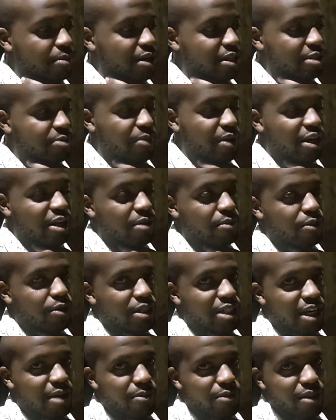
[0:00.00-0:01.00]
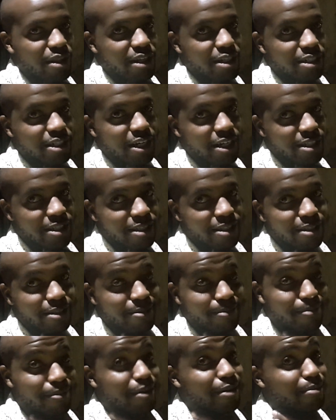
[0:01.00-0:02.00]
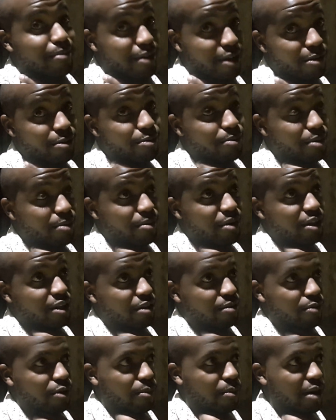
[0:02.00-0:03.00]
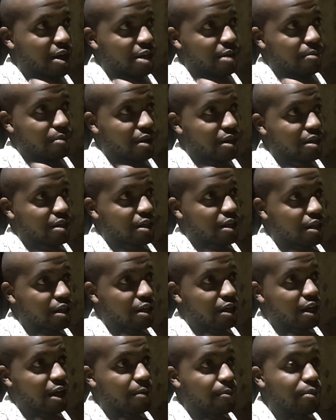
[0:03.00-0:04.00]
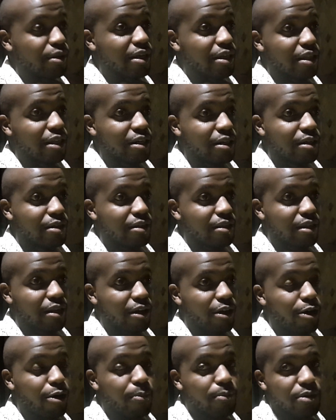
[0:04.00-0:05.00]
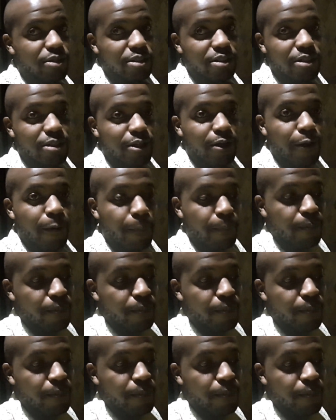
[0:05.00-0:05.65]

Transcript: by spending more time on the charts, maybe I would be making more money, but it ended up being the, the opposite.